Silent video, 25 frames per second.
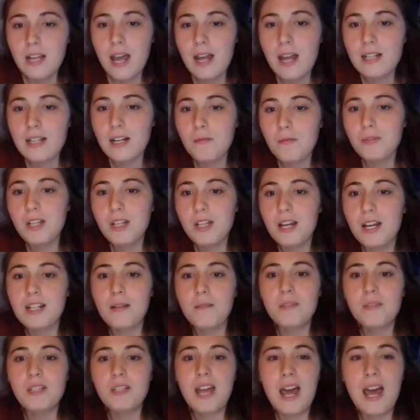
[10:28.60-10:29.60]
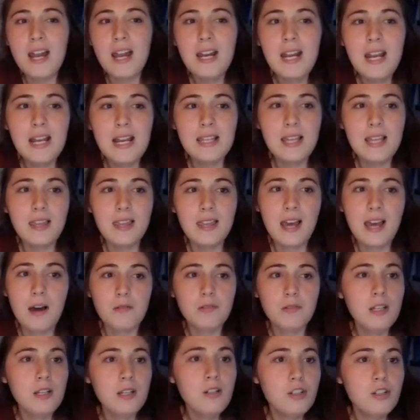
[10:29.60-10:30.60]
10 times 10 times 10 is
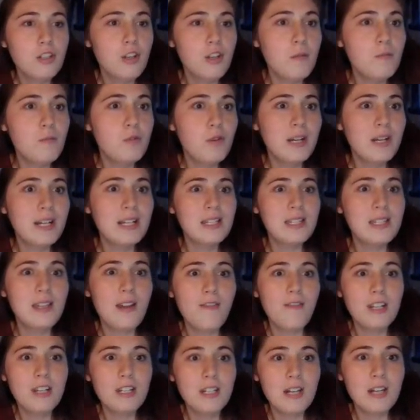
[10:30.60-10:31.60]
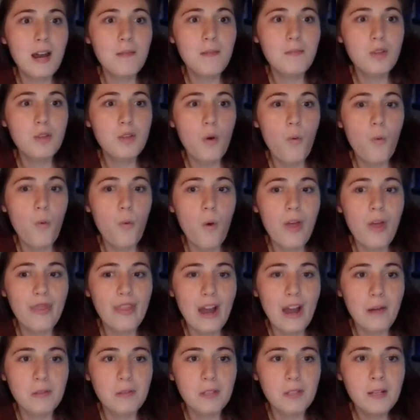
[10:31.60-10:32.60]
1,000, so I'm doing 7 times
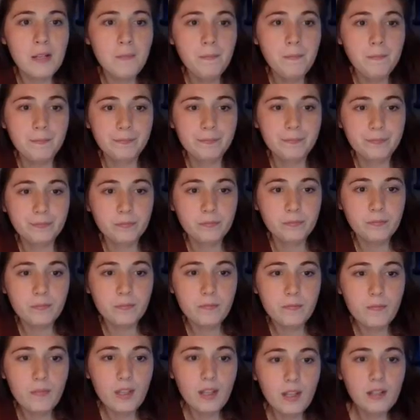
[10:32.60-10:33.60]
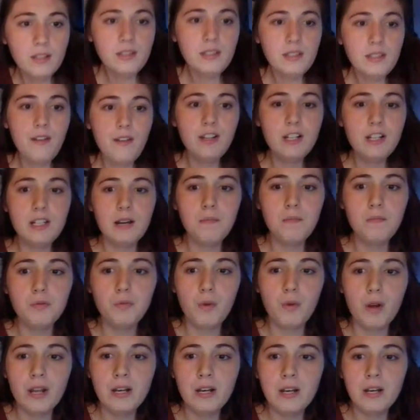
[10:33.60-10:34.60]
1,000. 7 times
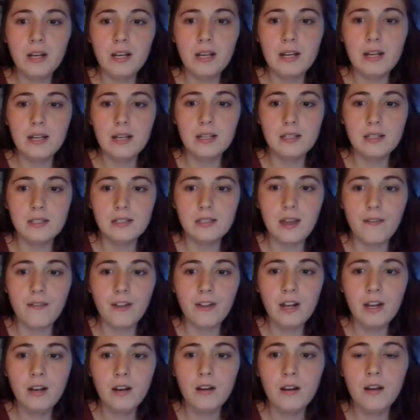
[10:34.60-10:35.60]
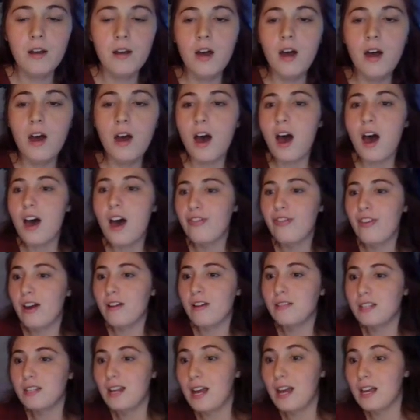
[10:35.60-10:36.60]
1 is 7.
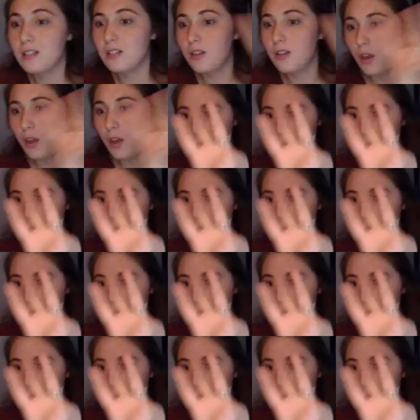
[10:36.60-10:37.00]
1,000 has